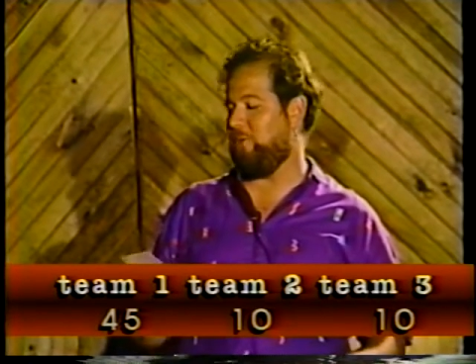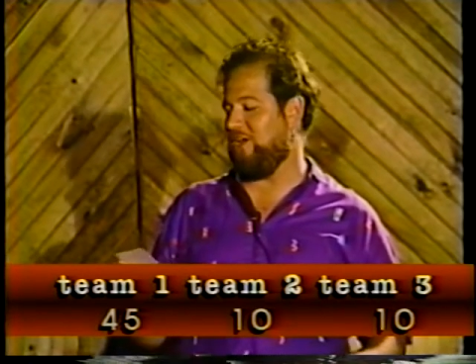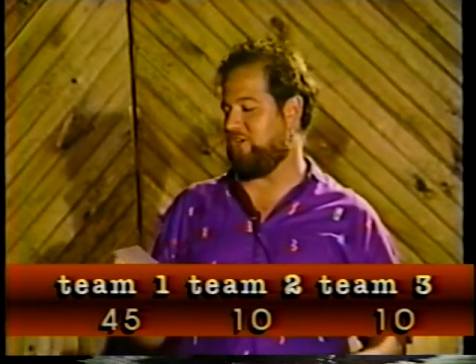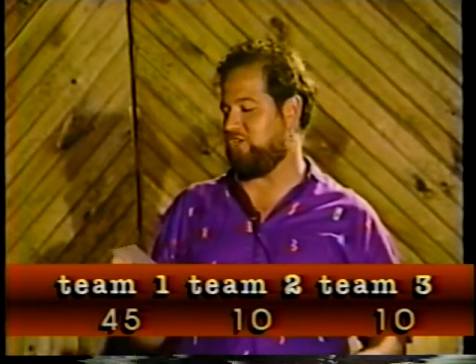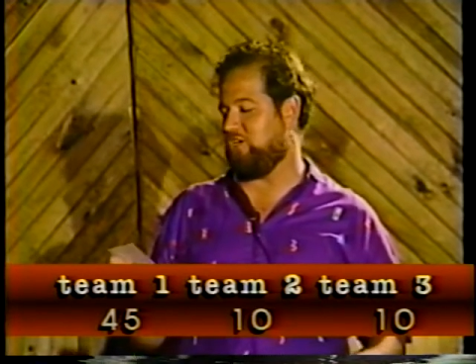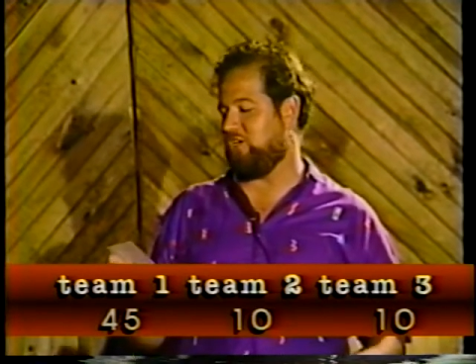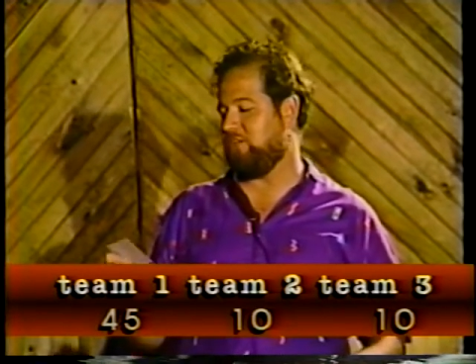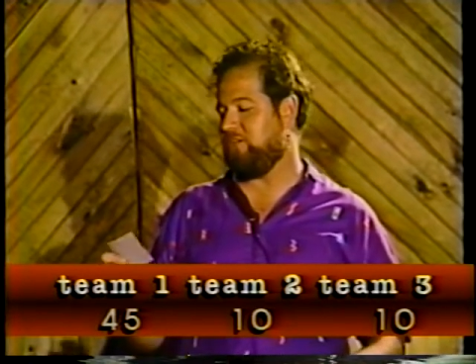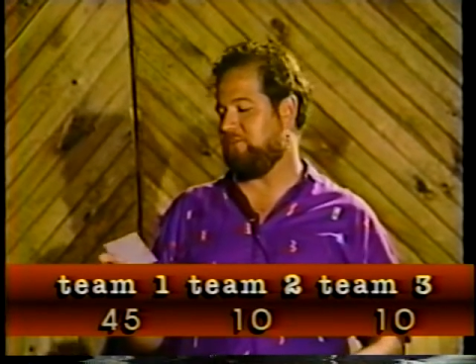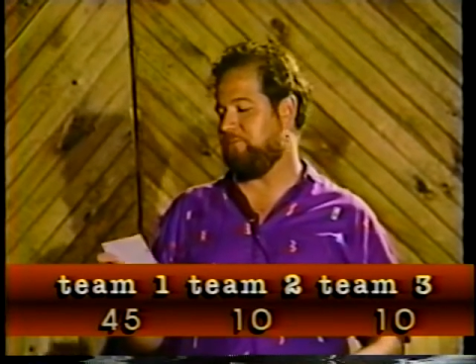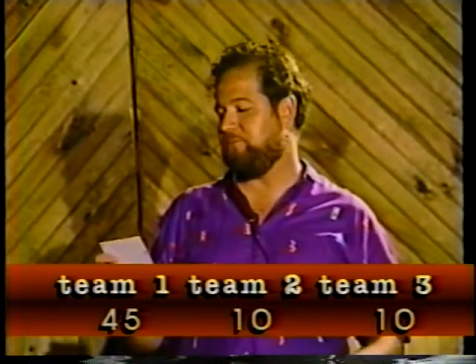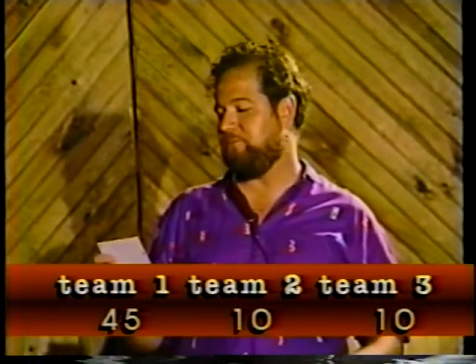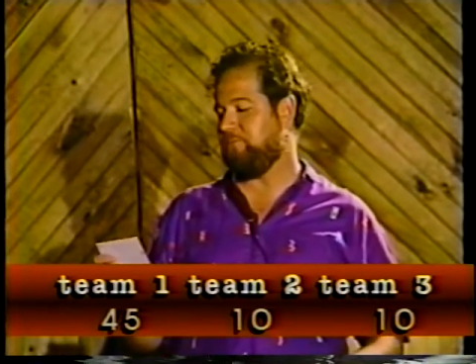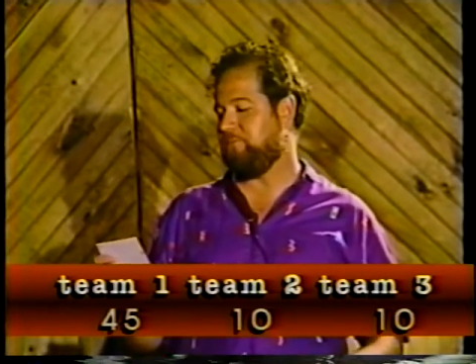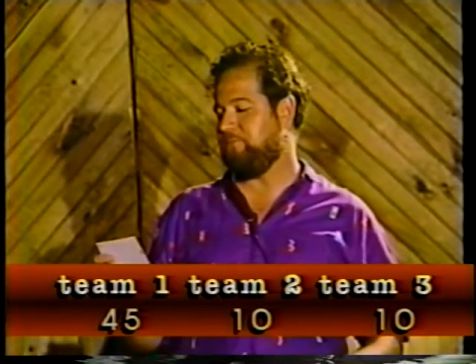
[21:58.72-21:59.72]

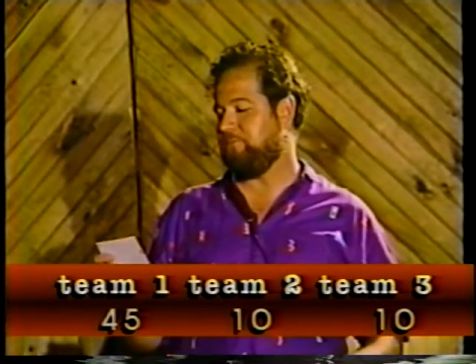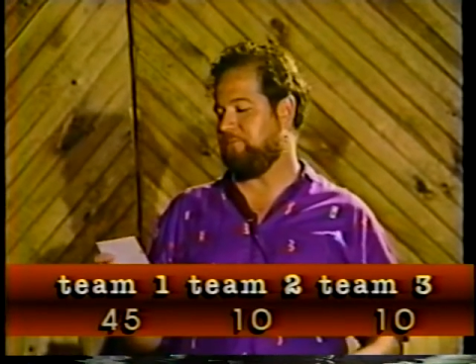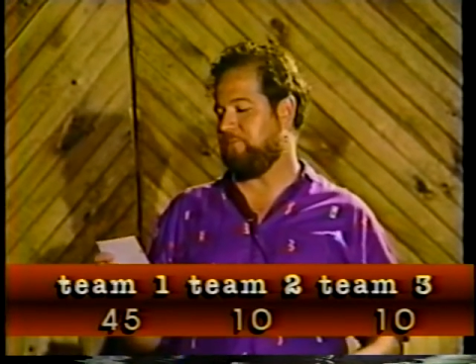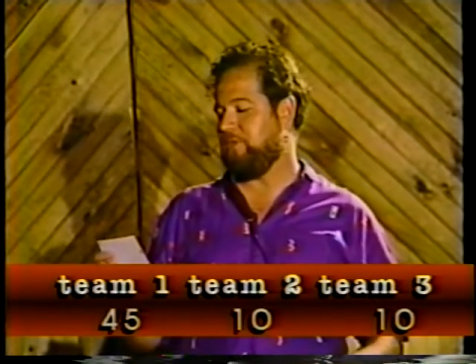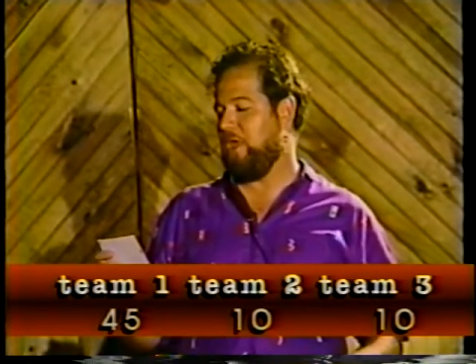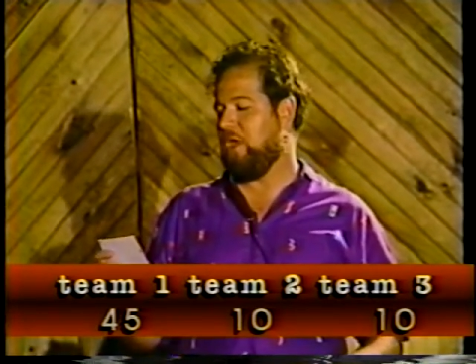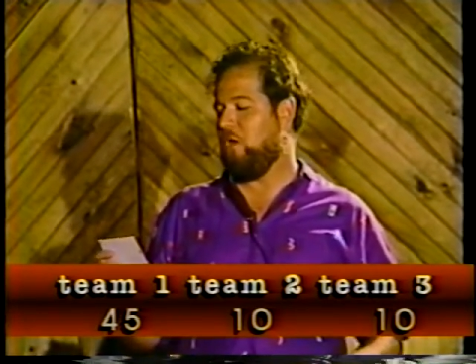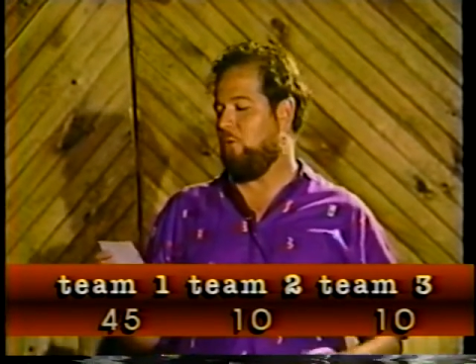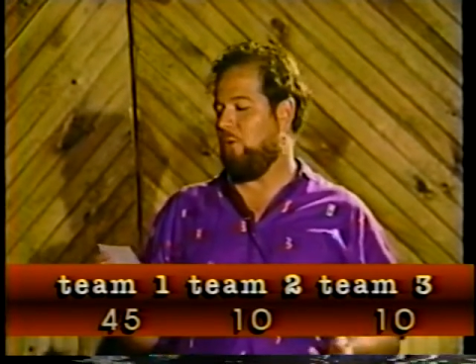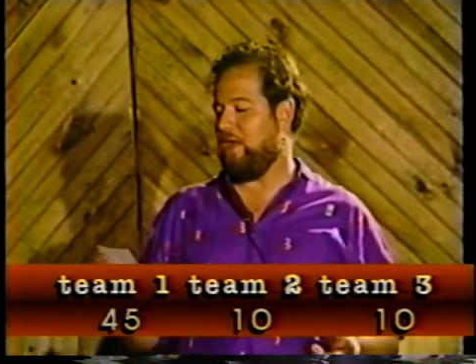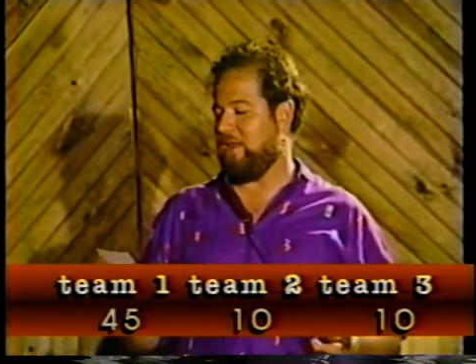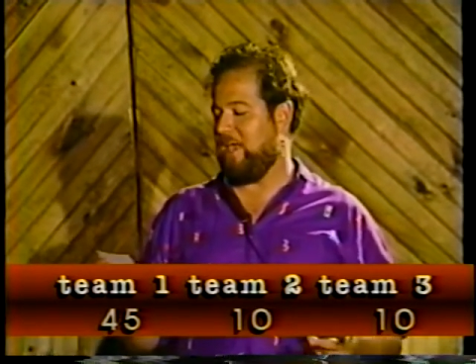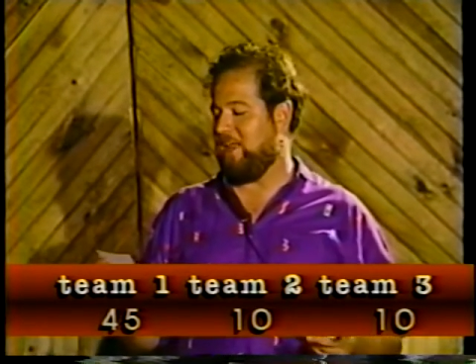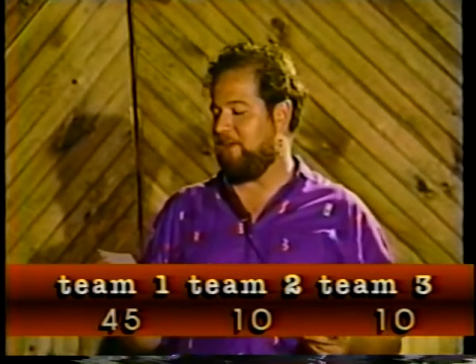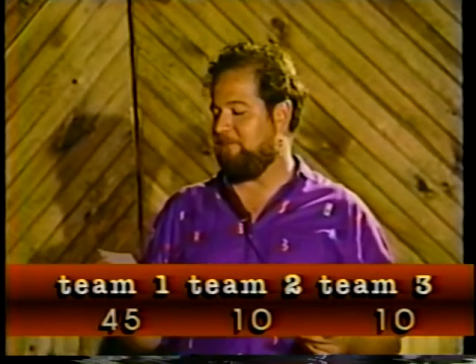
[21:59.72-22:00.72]
question.
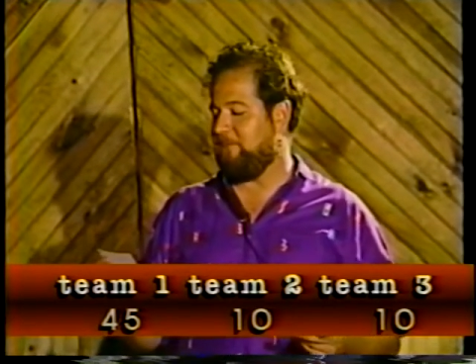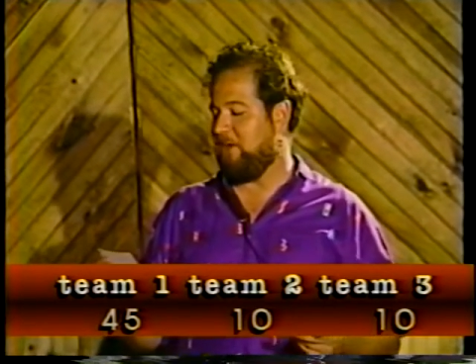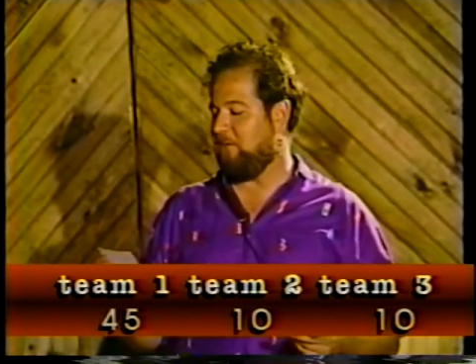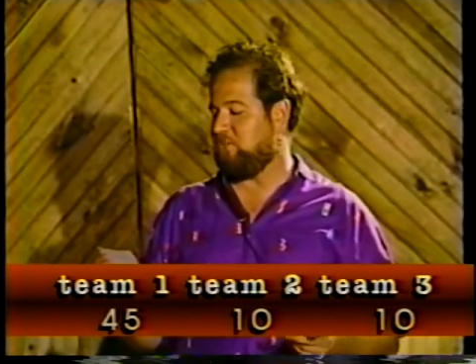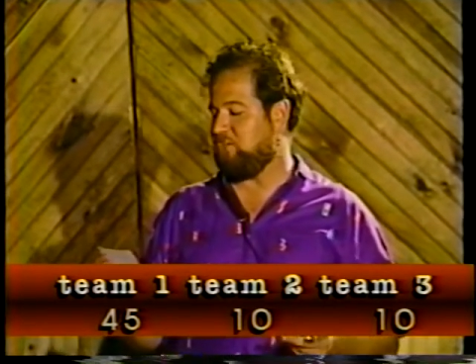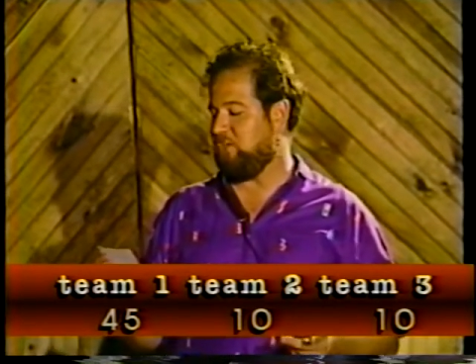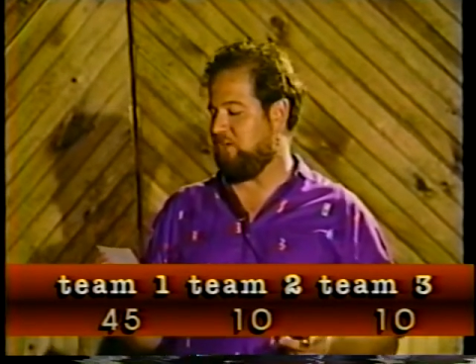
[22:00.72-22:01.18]
What NFL